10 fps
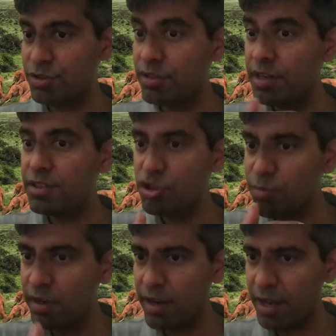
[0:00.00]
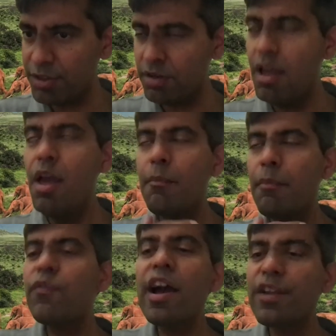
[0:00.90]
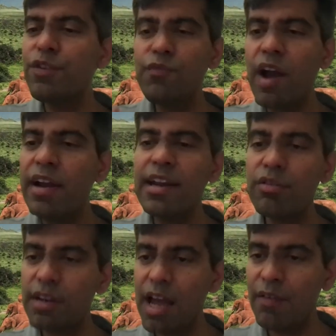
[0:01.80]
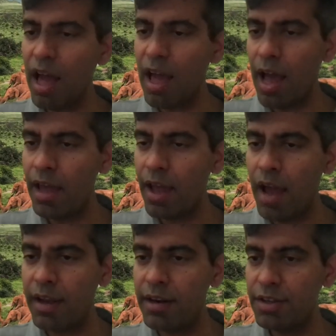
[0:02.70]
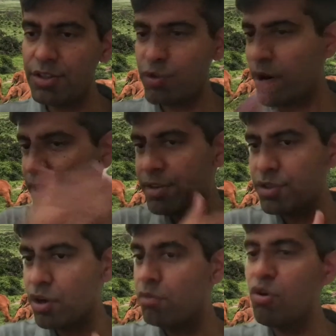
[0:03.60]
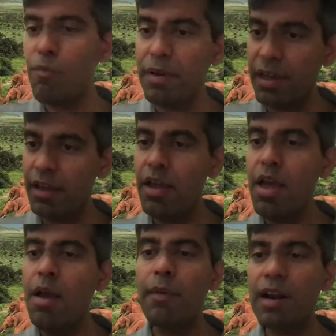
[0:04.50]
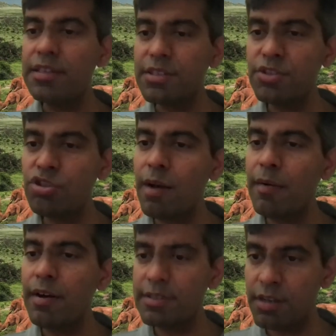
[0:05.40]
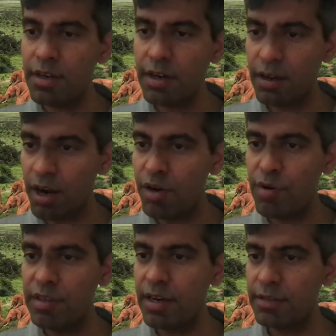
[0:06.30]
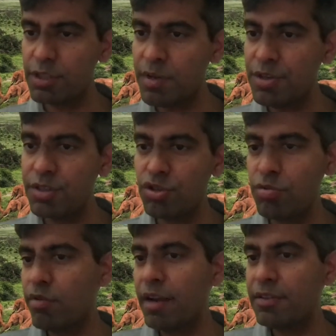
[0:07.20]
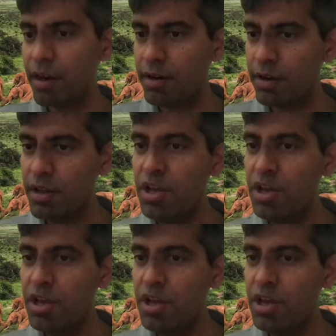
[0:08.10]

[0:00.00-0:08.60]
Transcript: So there is a human connection. But fine, if you find out that I have an eye, eye condition twenty years ago, no biggie. But let's assume I'm a dissident in a country that has a specious human rights record.